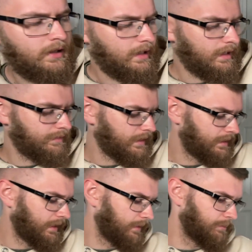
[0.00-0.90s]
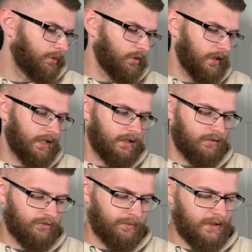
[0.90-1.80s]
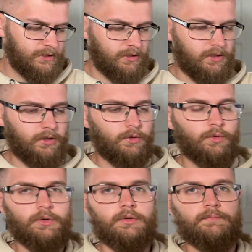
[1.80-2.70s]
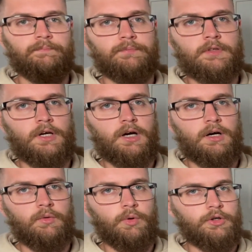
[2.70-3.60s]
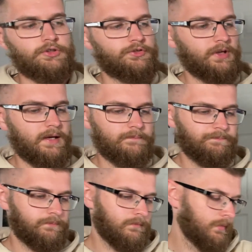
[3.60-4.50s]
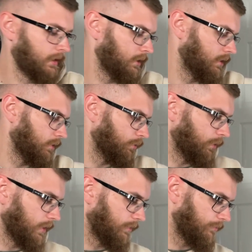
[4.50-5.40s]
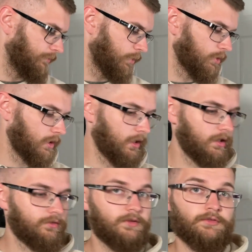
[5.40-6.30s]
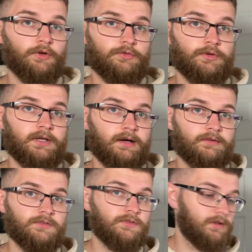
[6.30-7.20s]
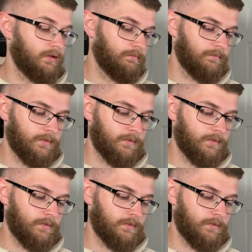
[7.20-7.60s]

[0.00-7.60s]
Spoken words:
And then I bought a Splash and Go car wash set with 4 cars that's got 3 characters in them.